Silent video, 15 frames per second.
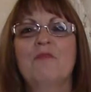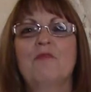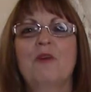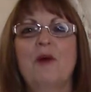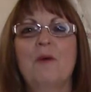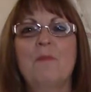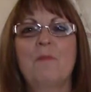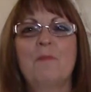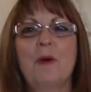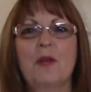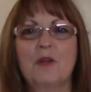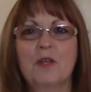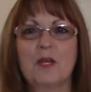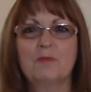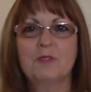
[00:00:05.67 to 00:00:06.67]
from
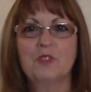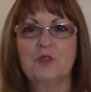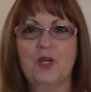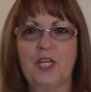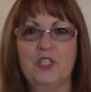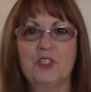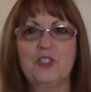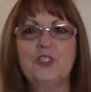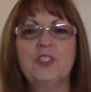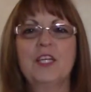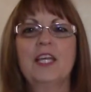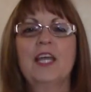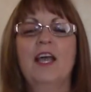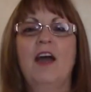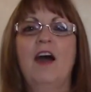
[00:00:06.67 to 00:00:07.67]
Buttercup's Treasures
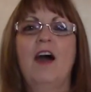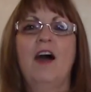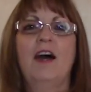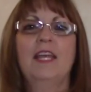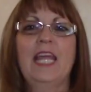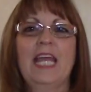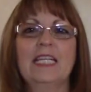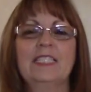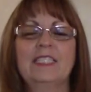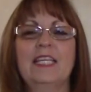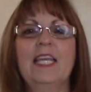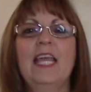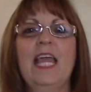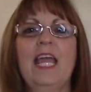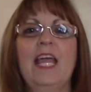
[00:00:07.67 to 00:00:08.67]
on
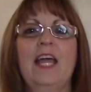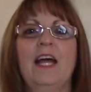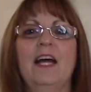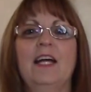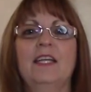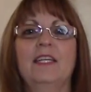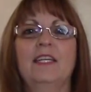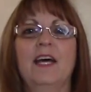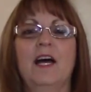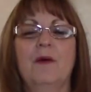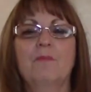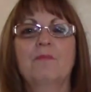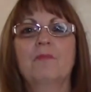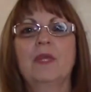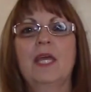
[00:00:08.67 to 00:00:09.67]
Etsy, and
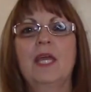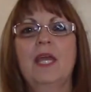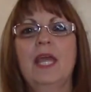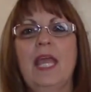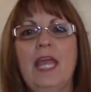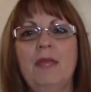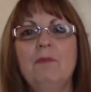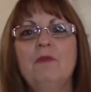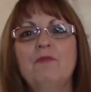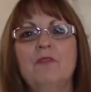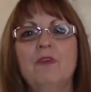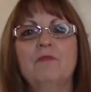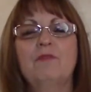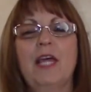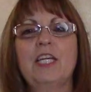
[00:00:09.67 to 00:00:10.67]
Amy
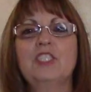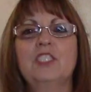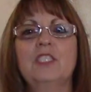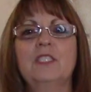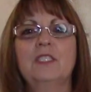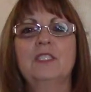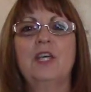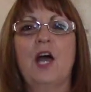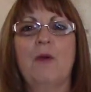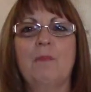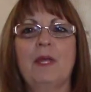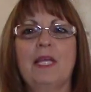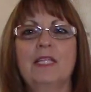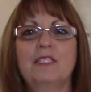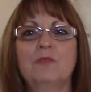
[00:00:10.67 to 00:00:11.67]
from Fashion
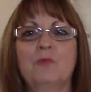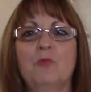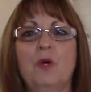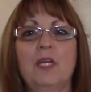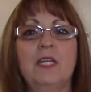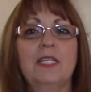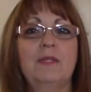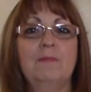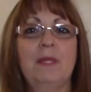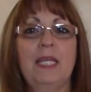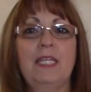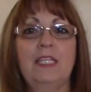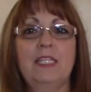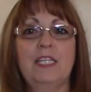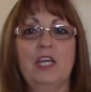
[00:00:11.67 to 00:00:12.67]
Toppings wanted
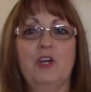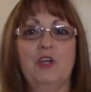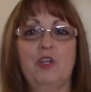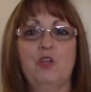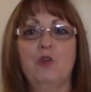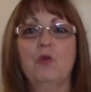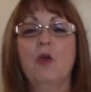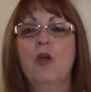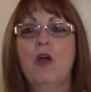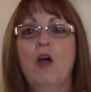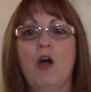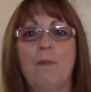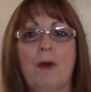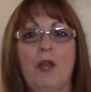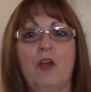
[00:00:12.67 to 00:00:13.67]
me to tell you
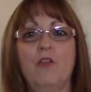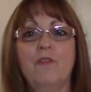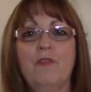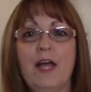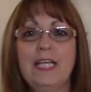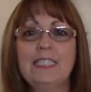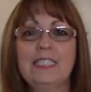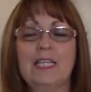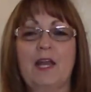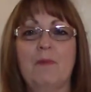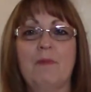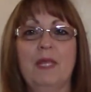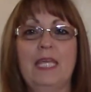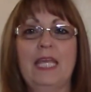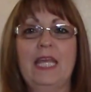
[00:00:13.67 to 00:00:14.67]
about all the finds that I've
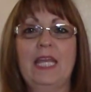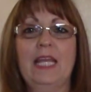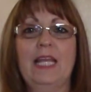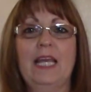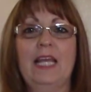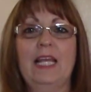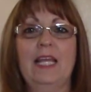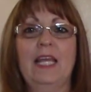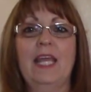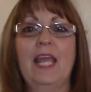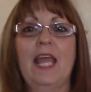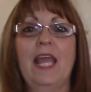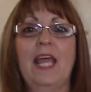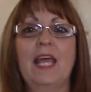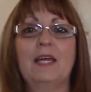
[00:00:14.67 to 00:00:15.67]
been getting lately
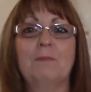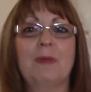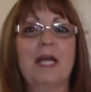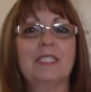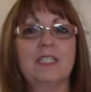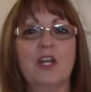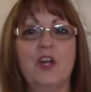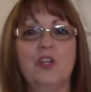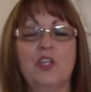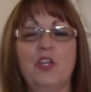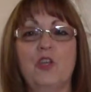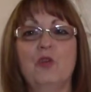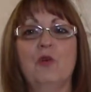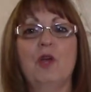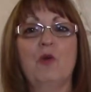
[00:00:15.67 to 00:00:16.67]
and pass it on to
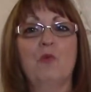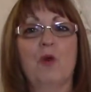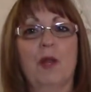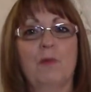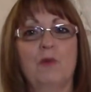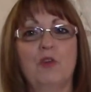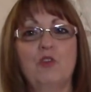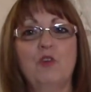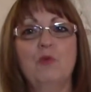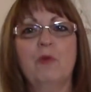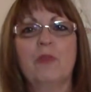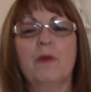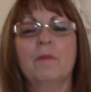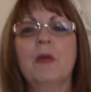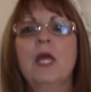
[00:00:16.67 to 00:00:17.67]
you and what I'm going to do
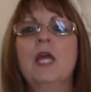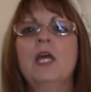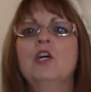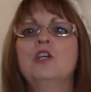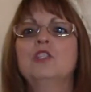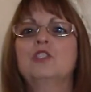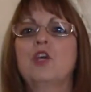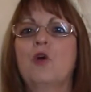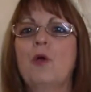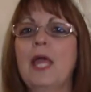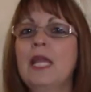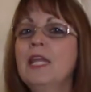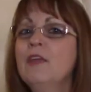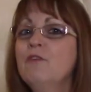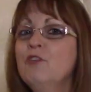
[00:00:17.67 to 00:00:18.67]
with them. So
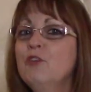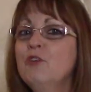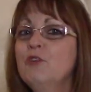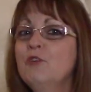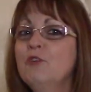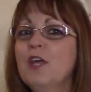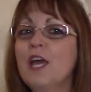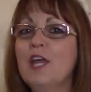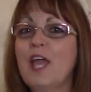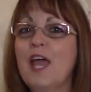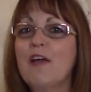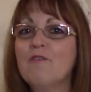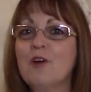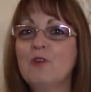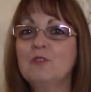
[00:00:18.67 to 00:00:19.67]
any of you that
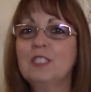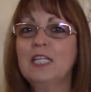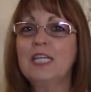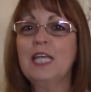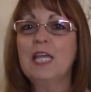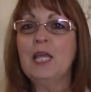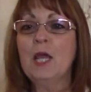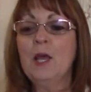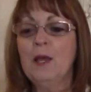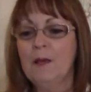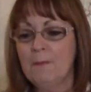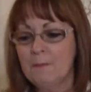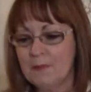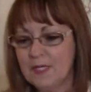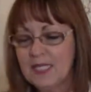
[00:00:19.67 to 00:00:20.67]
have OCD,
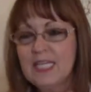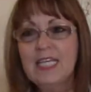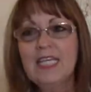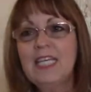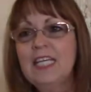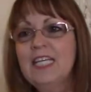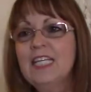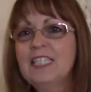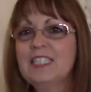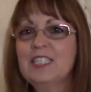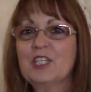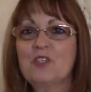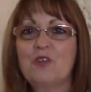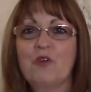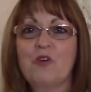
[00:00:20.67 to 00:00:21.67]
please
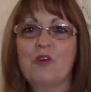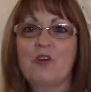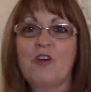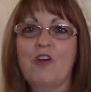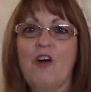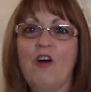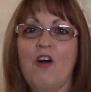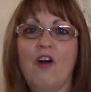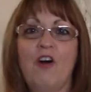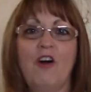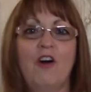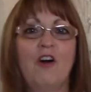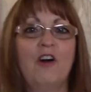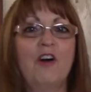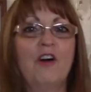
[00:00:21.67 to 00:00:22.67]
ignore
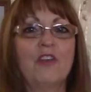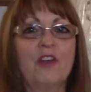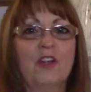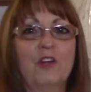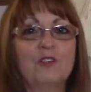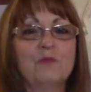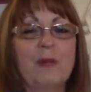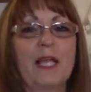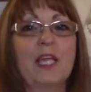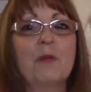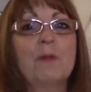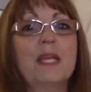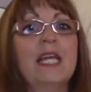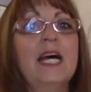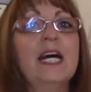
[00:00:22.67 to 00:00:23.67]
all the clothes back here
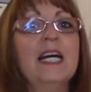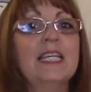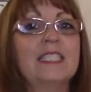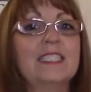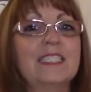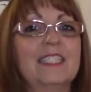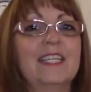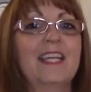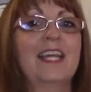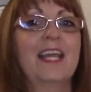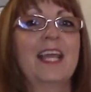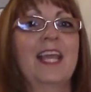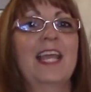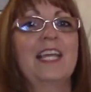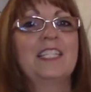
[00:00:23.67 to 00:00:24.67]
because
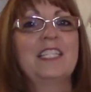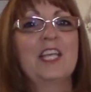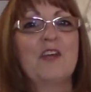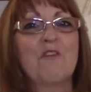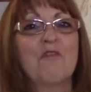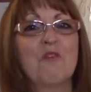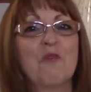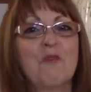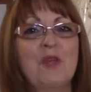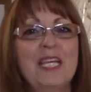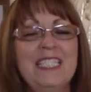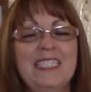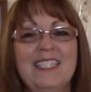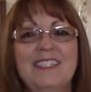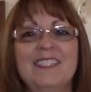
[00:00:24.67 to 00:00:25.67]
it's here for a
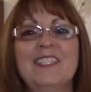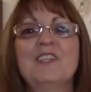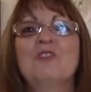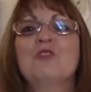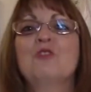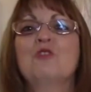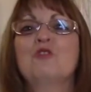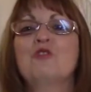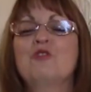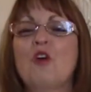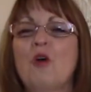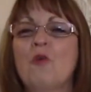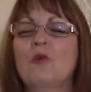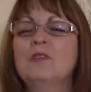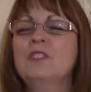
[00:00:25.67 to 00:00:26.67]
reason.
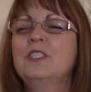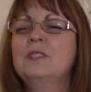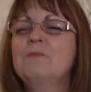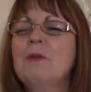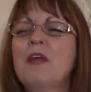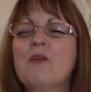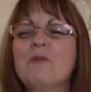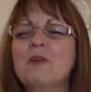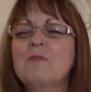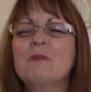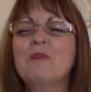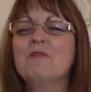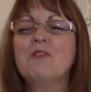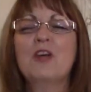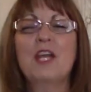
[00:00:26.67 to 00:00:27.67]
So just bear with
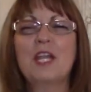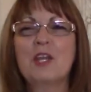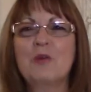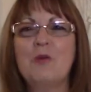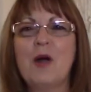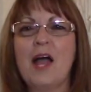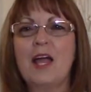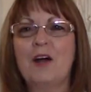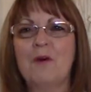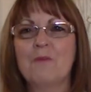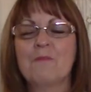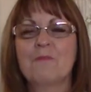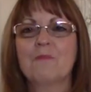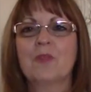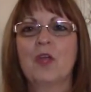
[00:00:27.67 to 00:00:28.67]
me for a little while.
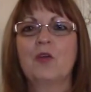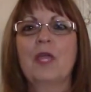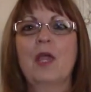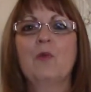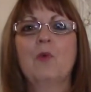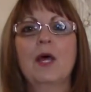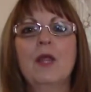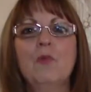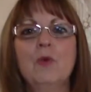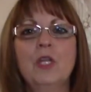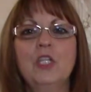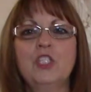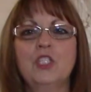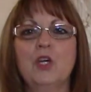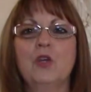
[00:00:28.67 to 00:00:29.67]
Okay, what I want
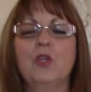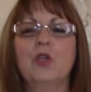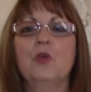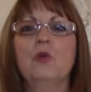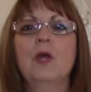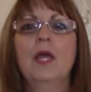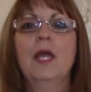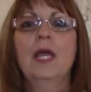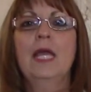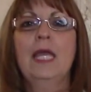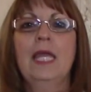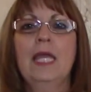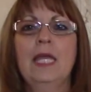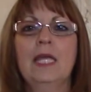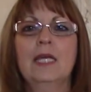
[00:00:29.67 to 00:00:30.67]
to show you
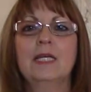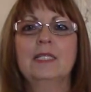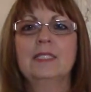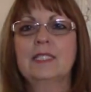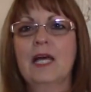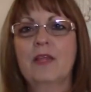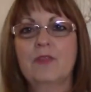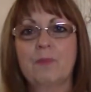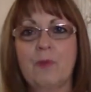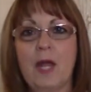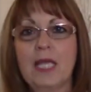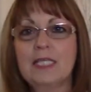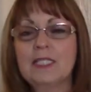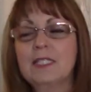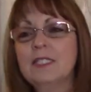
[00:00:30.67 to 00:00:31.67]
is the
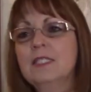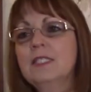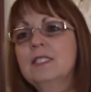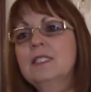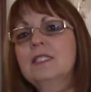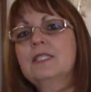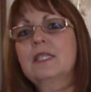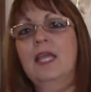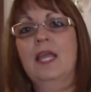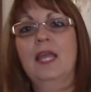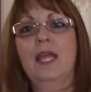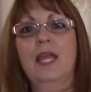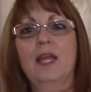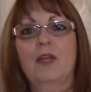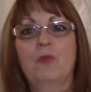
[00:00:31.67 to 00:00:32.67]
prices
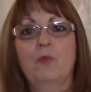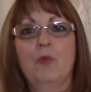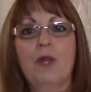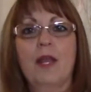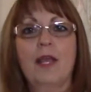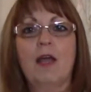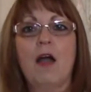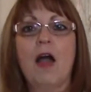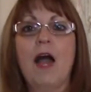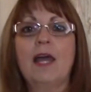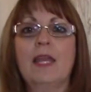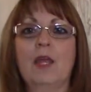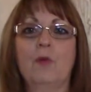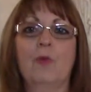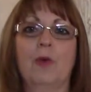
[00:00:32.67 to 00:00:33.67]
and what I
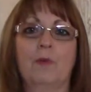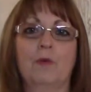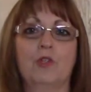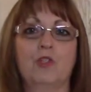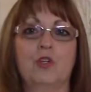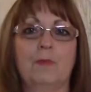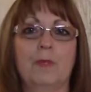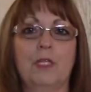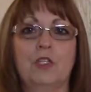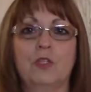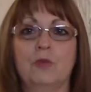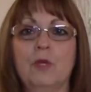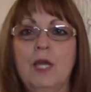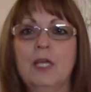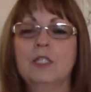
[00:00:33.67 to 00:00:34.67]
got and what I'm going to turn them
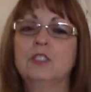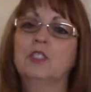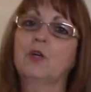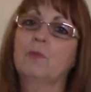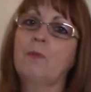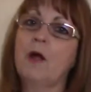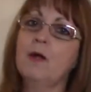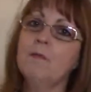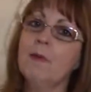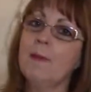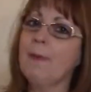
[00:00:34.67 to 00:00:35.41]
into. So pardon my